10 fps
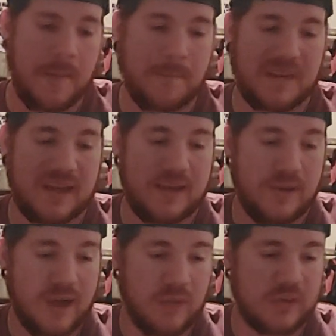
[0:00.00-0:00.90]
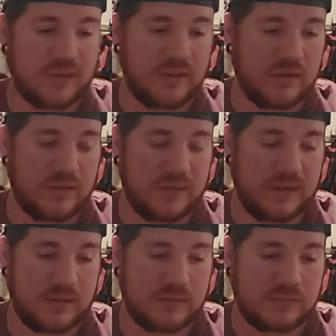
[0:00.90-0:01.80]
But now I want to talk
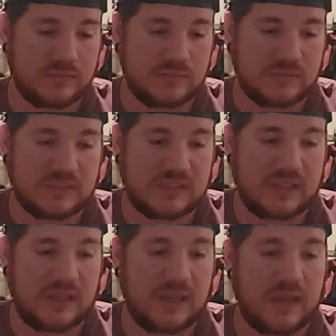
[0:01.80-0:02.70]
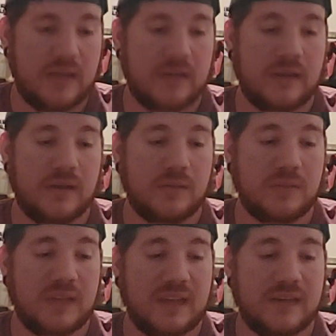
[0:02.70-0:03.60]
about
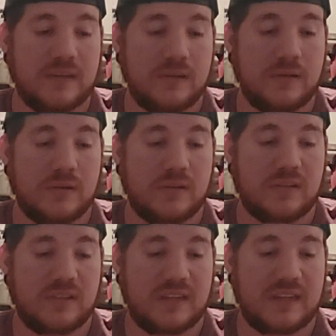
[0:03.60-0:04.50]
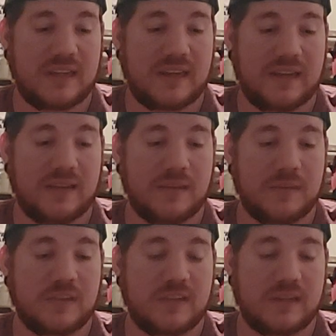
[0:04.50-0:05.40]
Gunblade New York City and LA
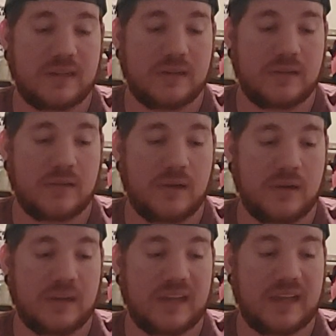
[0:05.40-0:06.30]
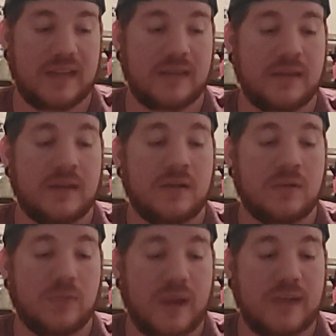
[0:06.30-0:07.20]
Machine Guns Arcade
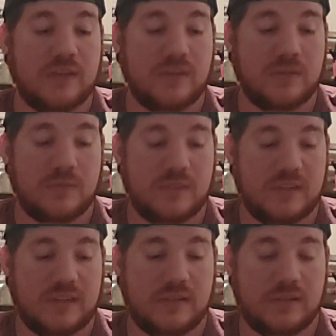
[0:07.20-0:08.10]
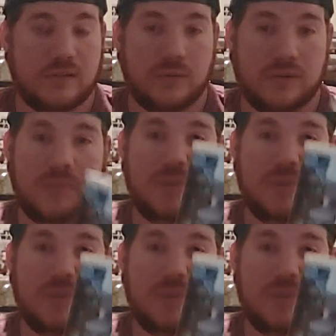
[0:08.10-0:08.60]
Rage of the Machines Twin